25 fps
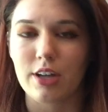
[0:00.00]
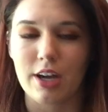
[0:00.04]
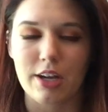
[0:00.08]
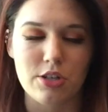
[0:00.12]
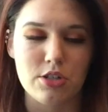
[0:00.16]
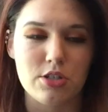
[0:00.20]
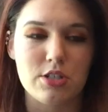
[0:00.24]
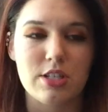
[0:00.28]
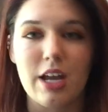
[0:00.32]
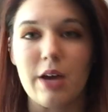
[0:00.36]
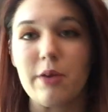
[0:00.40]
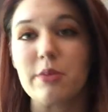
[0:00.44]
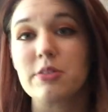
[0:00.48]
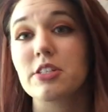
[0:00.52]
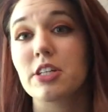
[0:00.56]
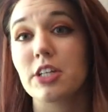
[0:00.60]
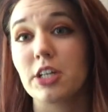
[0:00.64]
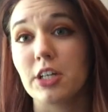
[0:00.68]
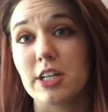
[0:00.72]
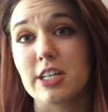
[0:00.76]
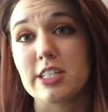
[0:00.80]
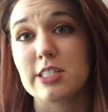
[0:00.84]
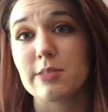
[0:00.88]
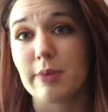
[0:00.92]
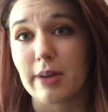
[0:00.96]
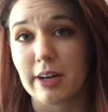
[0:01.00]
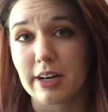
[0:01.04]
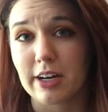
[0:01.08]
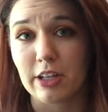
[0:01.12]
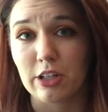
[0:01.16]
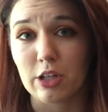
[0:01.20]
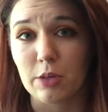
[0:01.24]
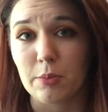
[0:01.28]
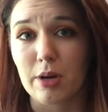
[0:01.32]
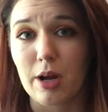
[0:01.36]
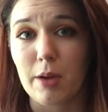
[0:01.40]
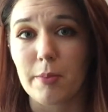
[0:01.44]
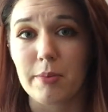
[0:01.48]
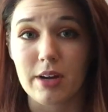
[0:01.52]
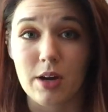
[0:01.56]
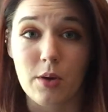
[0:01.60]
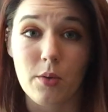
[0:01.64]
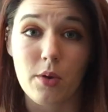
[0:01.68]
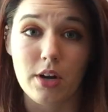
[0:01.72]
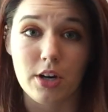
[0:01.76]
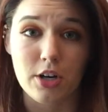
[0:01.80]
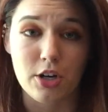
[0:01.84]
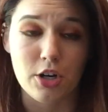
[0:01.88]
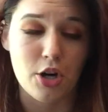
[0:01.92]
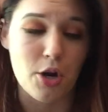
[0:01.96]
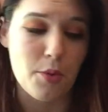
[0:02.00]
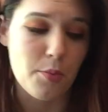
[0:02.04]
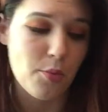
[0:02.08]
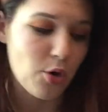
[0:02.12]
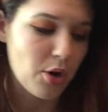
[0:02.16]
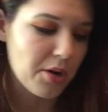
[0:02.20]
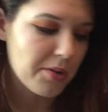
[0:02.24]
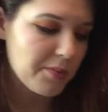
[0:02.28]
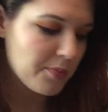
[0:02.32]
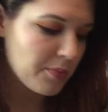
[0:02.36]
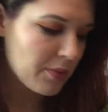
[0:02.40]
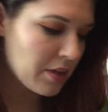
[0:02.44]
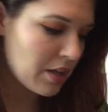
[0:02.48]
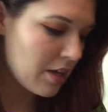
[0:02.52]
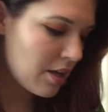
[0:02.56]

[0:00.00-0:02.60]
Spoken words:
I was curious about ColourPop and I wanted to know more.